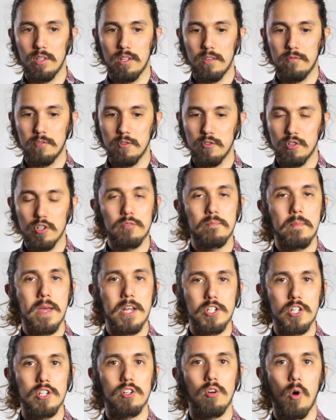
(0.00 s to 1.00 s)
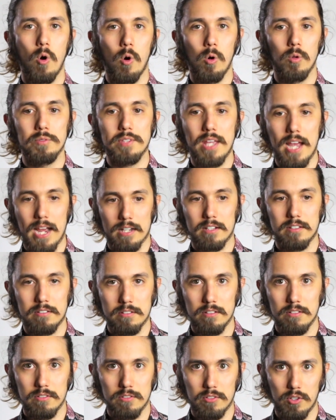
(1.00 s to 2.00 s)
if you just mention alt
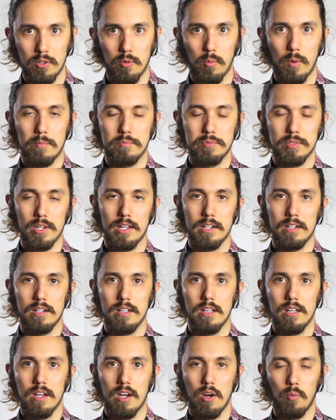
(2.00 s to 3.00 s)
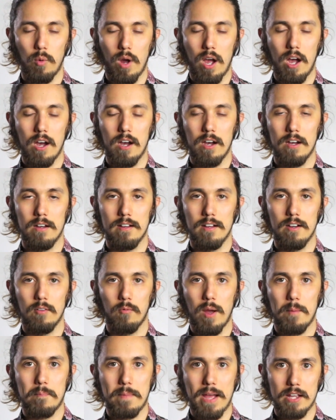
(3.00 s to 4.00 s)
text to your website, a
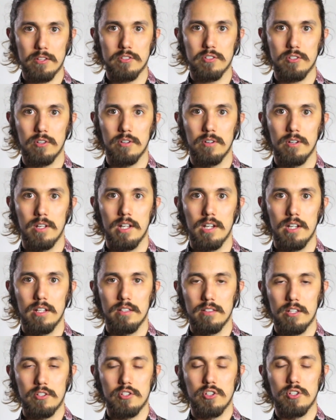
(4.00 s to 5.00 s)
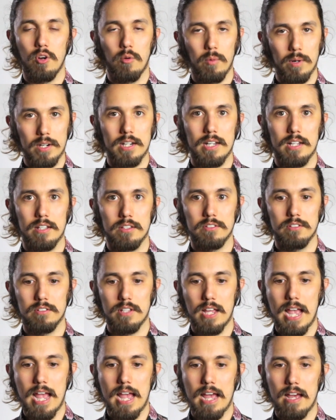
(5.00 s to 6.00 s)
webmaster, they should know what it is,
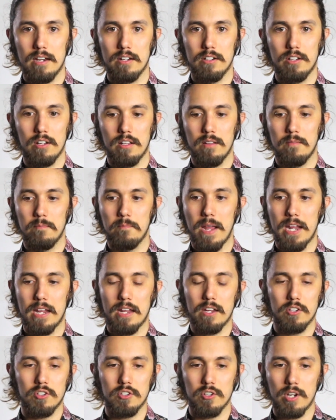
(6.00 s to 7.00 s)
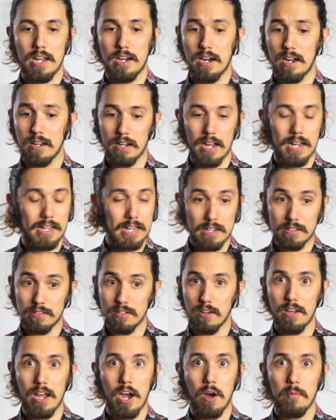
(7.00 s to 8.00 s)
and making sure. And I can't
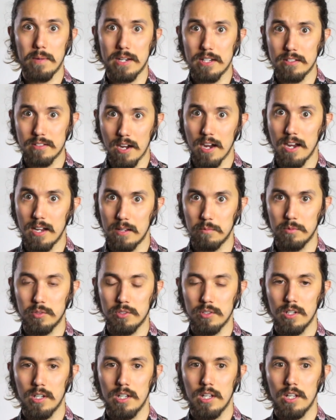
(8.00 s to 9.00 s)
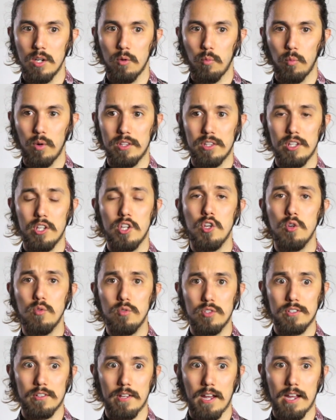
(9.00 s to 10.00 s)
tell you how many times with
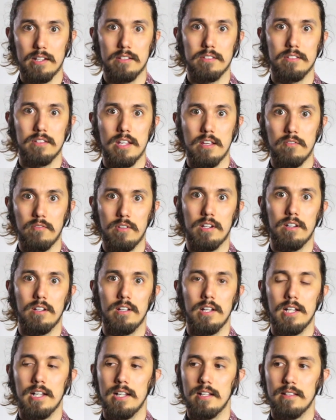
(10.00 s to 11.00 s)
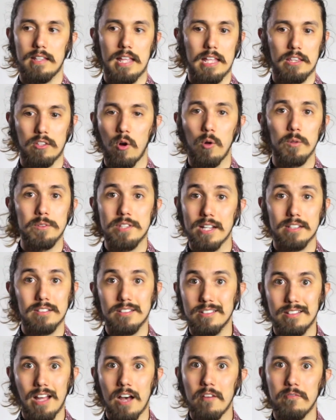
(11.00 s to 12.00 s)
huge sites even that the alt
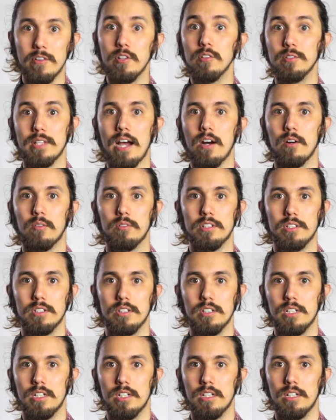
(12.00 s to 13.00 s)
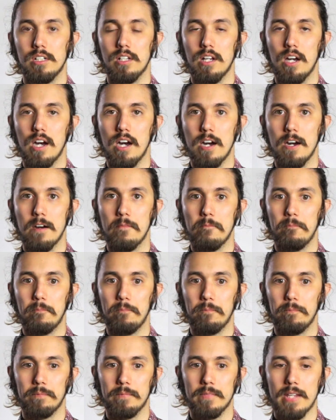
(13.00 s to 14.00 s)
text is not filled out,
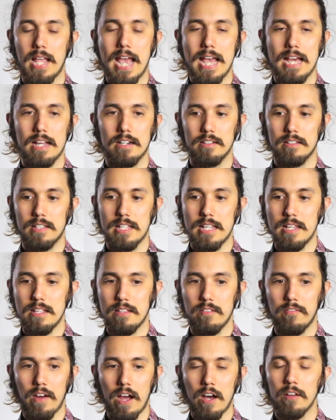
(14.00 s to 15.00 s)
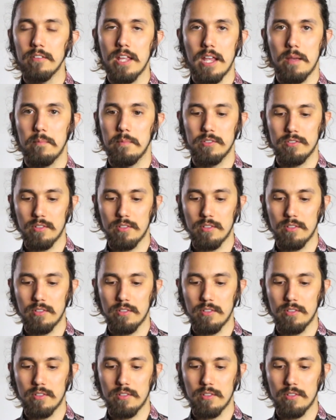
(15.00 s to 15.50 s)
and the file name